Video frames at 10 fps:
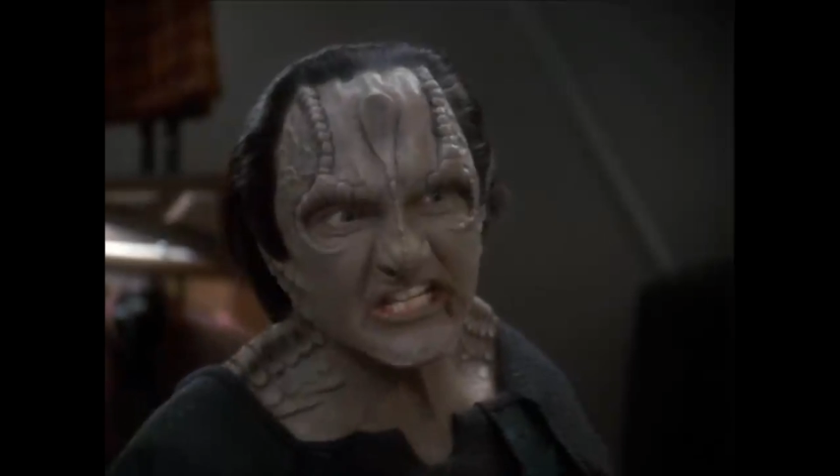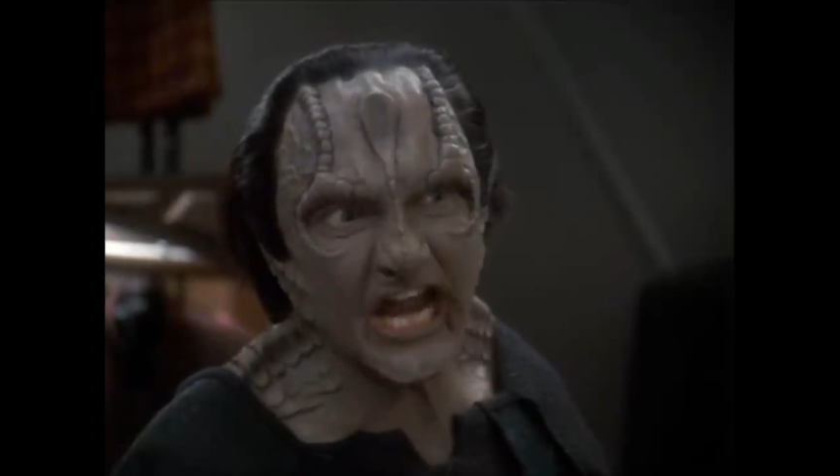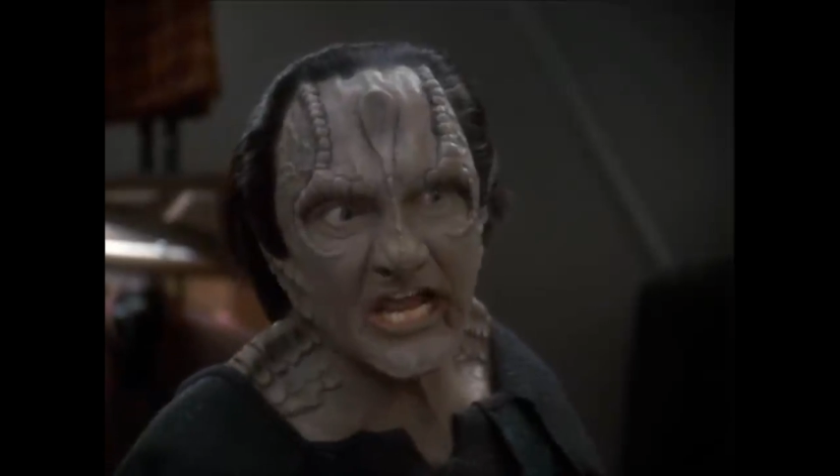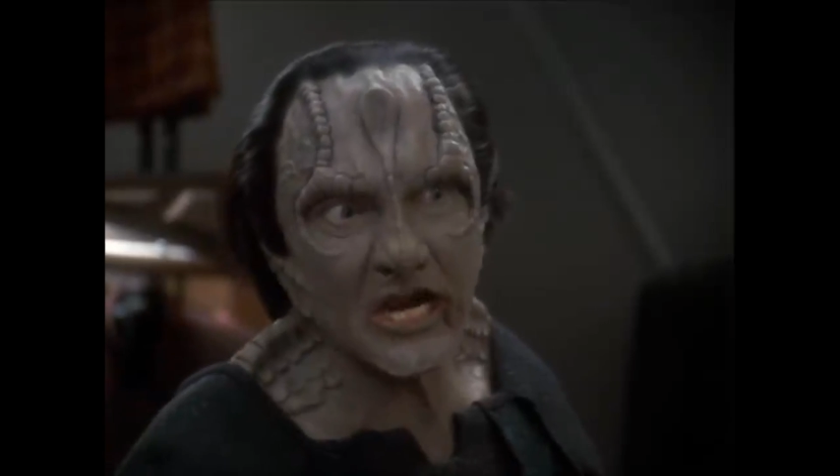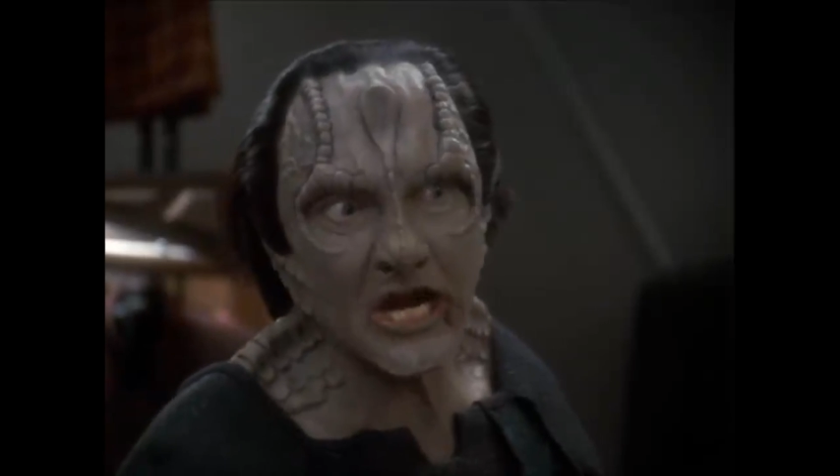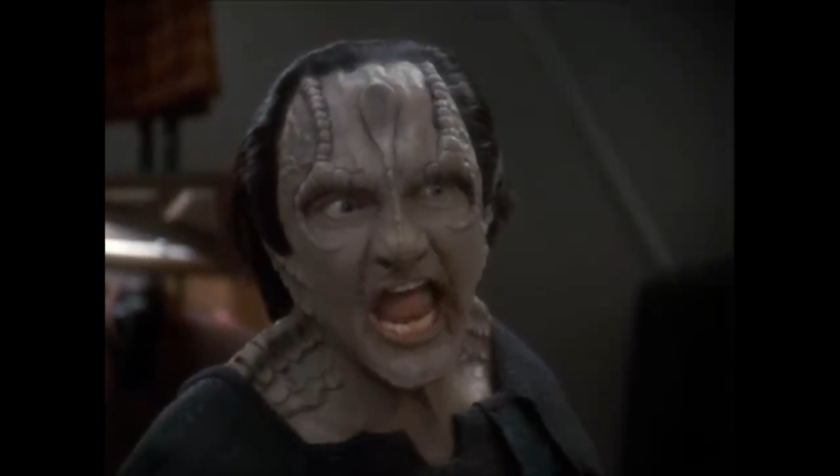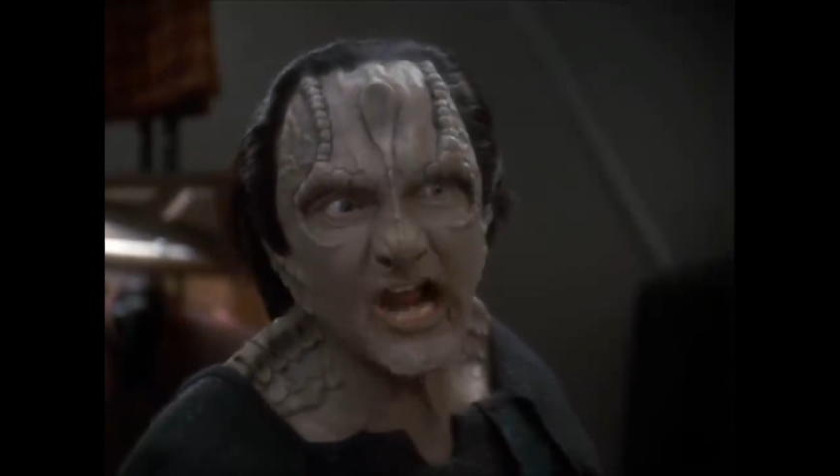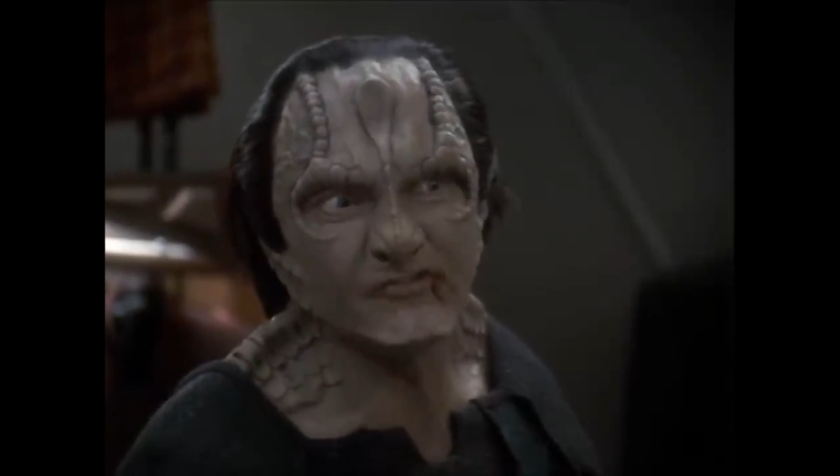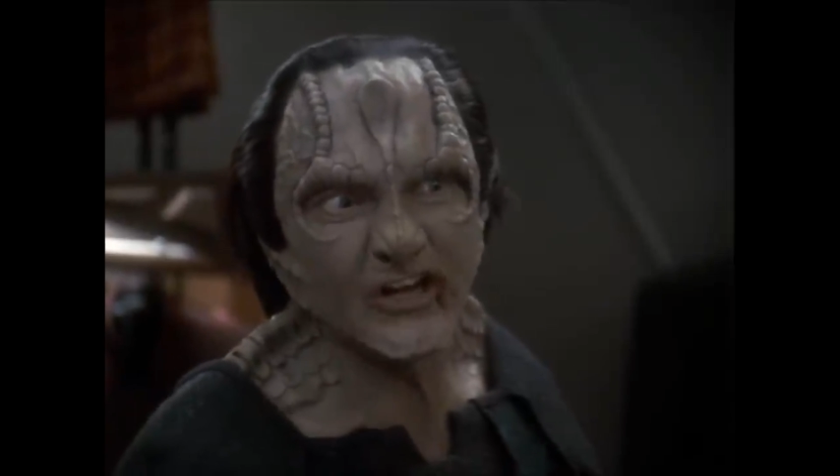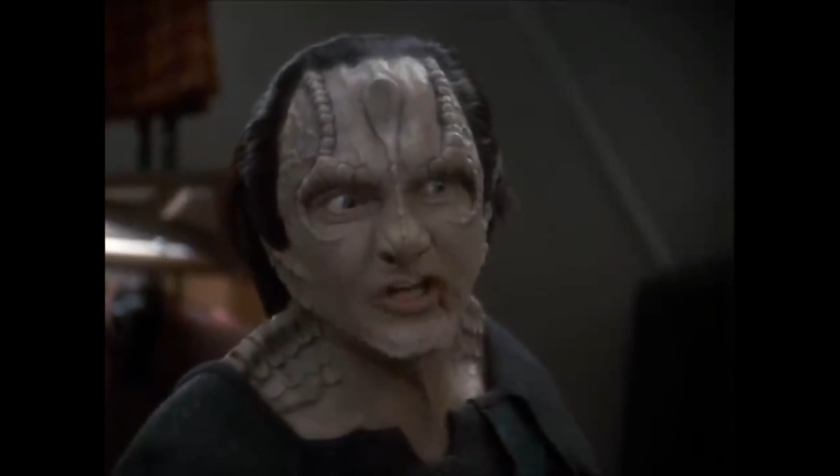the
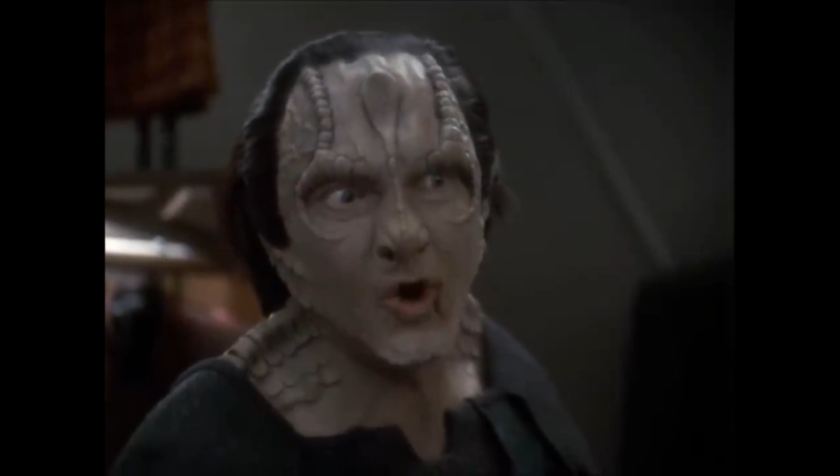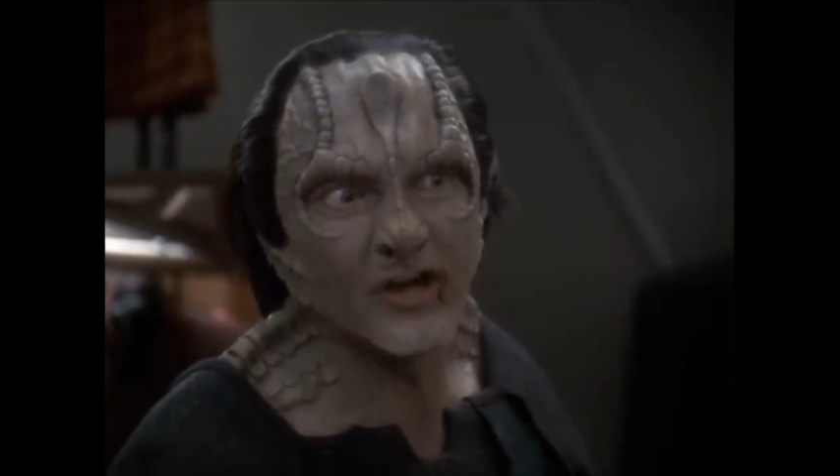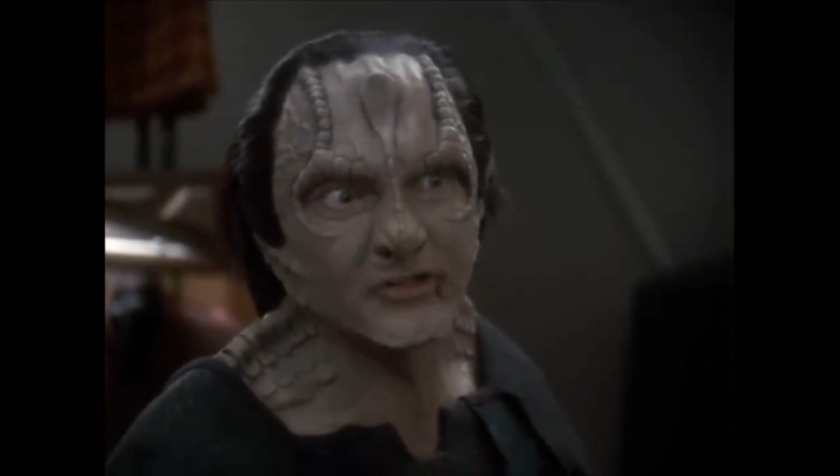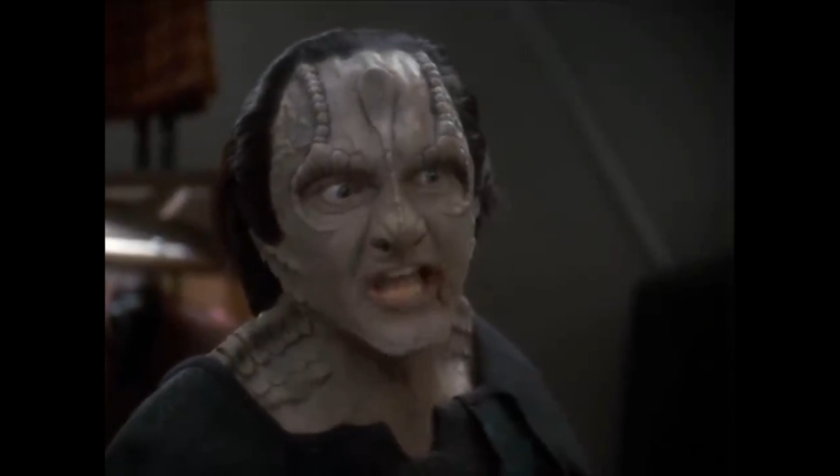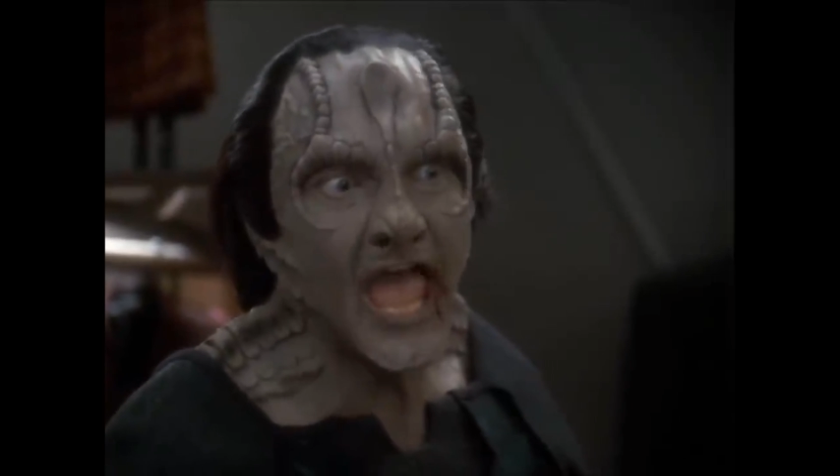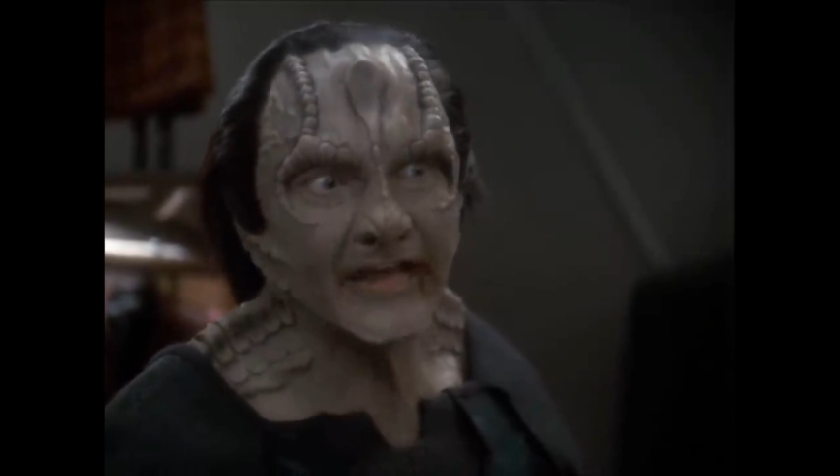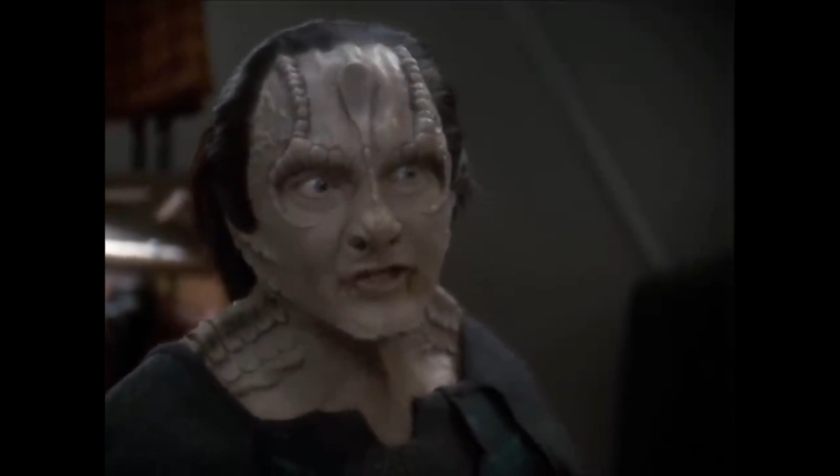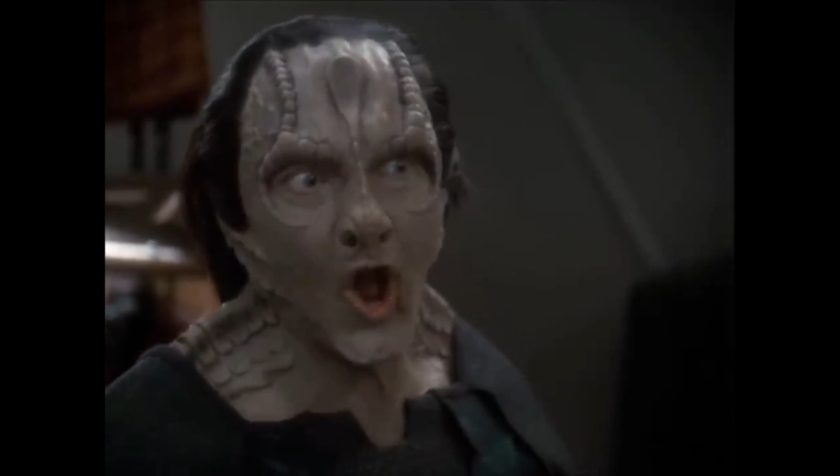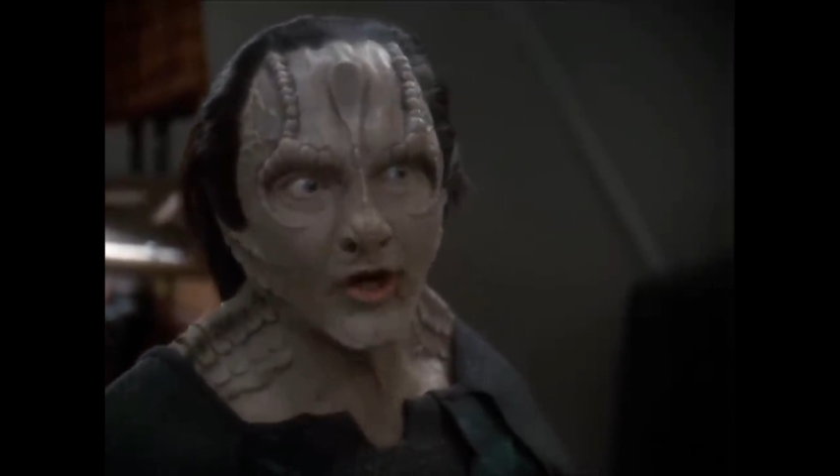entire Alpha Quadrant